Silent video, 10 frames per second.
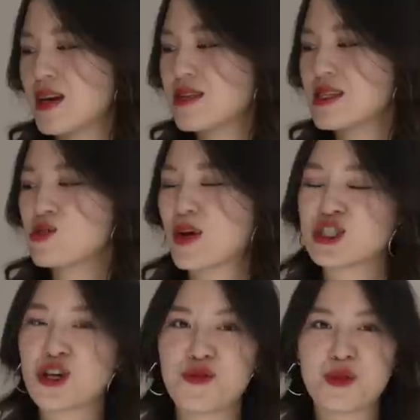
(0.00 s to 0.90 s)
Here is a
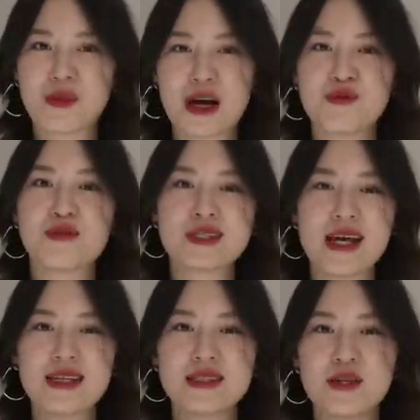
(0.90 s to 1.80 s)
sweatshirt from Colorful
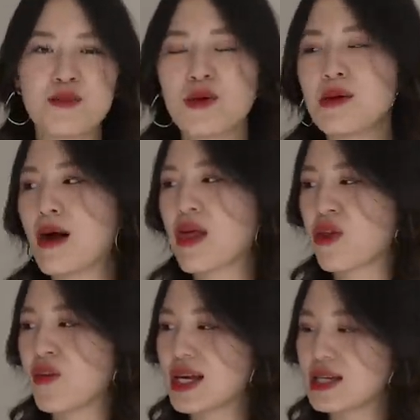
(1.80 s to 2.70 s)
Standard, probably about
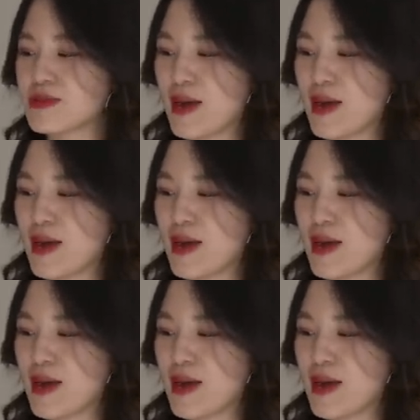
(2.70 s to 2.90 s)
3 years